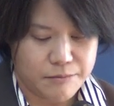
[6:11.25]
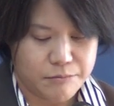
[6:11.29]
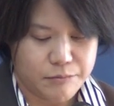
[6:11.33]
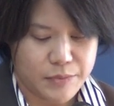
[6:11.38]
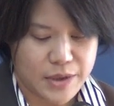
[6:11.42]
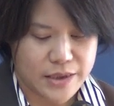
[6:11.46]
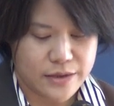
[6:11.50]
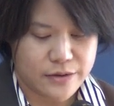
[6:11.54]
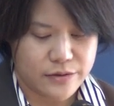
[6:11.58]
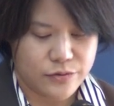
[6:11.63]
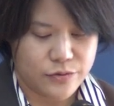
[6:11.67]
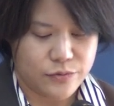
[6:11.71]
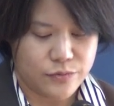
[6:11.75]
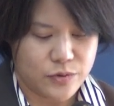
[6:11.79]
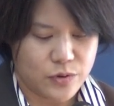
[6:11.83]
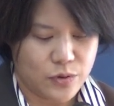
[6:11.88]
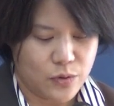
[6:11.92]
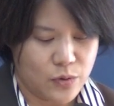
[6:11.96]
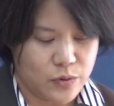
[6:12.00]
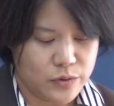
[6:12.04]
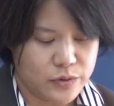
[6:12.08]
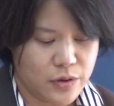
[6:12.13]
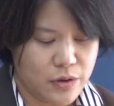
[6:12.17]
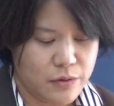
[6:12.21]
mid to
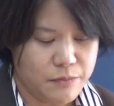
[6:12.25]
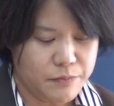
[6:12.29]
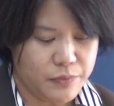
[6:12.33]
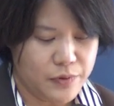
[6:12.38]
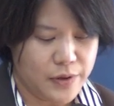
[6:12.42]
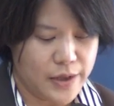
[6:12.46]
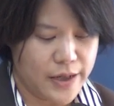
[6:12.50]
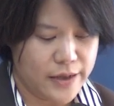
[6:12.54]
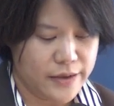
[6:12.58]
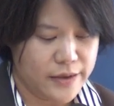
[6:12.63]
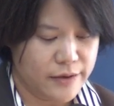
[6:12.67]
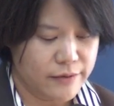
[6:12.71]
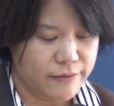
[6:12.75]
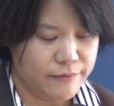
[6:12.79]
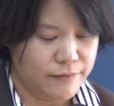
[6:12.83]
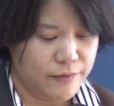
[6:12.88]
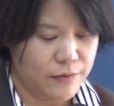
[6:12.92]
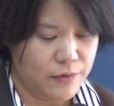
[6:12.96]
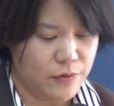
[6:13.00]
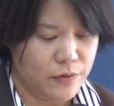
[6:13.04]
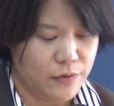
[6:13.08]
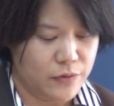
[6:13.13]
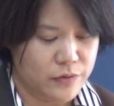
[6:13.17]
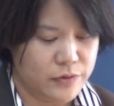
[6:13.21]
long-term planning
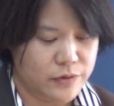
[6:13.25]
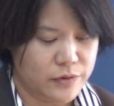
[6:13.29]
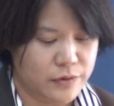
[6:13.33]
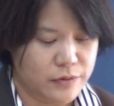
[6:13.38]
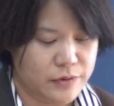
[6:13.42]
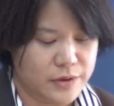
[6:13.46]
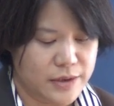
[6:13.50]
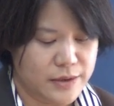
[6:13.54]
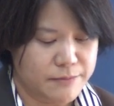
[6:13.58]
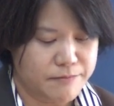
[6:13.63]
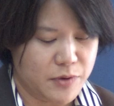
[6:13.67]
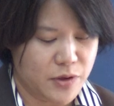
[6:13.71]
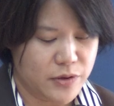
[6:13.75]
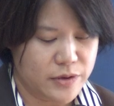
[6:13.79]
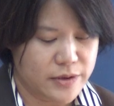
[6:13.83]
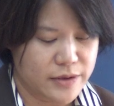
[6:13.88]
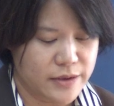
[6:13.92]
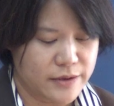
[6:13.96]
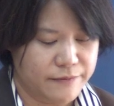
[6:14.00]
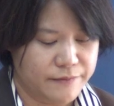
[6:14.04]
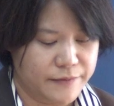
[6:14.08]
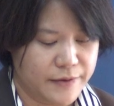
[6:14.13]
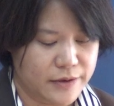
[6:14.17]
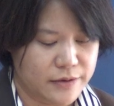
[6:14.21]
for the
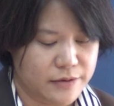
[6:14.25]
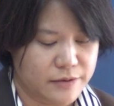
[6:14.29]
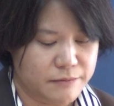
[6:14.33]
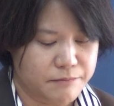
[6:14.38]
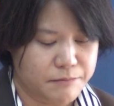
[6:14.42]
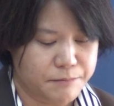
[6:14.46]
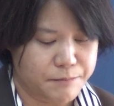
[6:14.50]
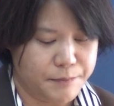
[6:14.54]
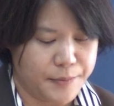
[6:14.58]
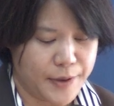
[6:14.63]
emerging infection